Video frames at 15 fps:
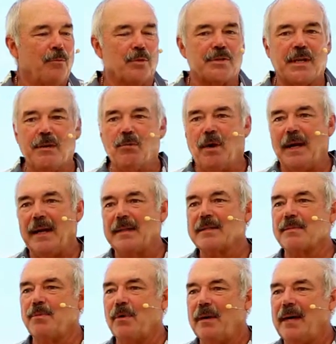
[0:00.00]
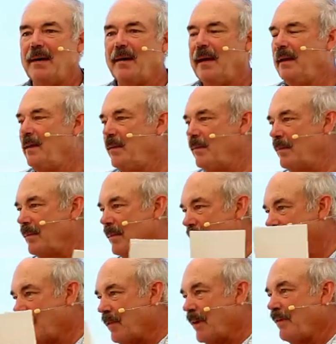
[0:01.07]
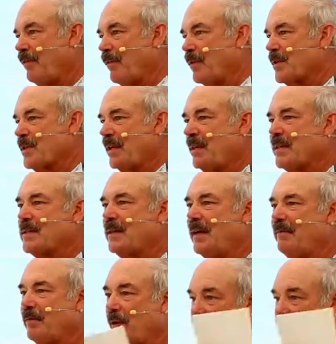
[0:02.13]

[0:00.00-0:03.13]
Was he wanting to point out, hey, you want to focus on this life,